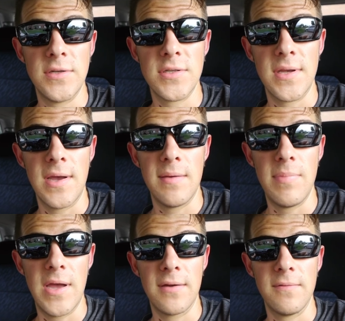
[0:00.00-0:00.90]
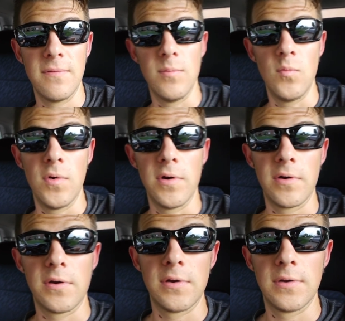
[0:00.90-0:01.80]
just got back from work.
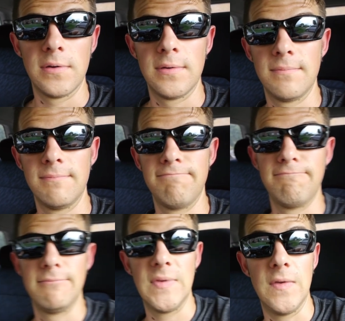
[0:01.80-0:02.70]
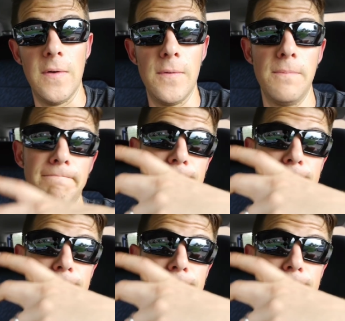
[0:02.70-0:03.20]
So